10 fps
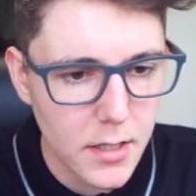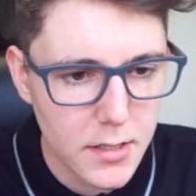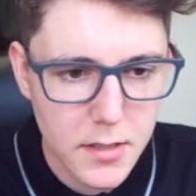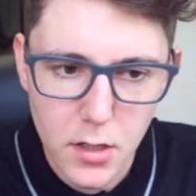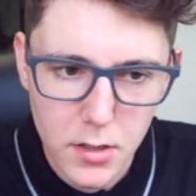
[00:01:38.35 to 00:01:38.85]

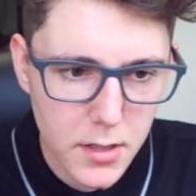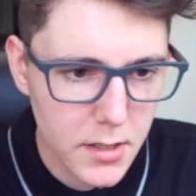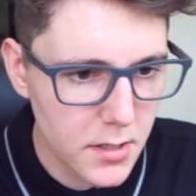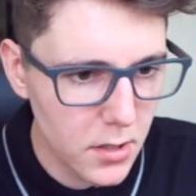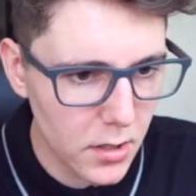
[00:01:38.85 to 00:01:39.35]
Let's not
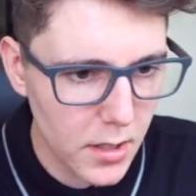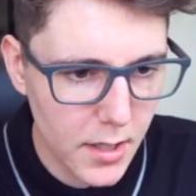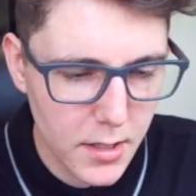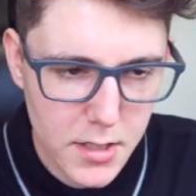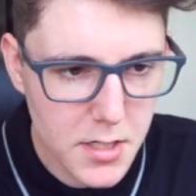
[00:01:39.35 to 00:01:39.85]
let's not
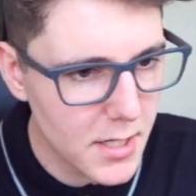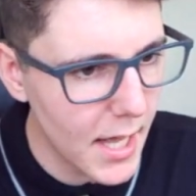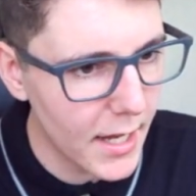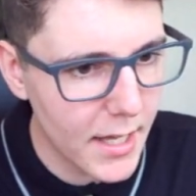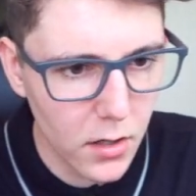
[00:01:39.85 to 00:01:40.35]
just
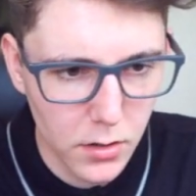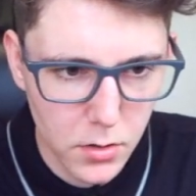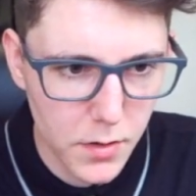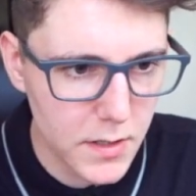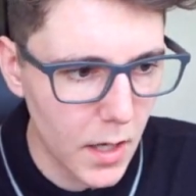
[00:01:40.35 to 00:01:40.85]
get killed
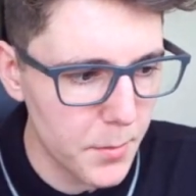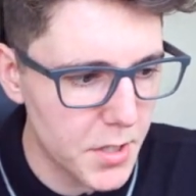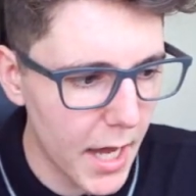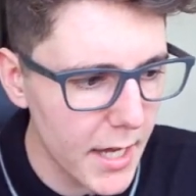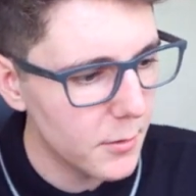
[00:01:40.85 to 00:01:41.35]
all the time,
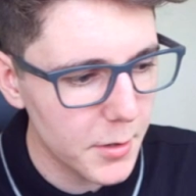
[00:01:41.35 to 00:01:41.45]
Chai.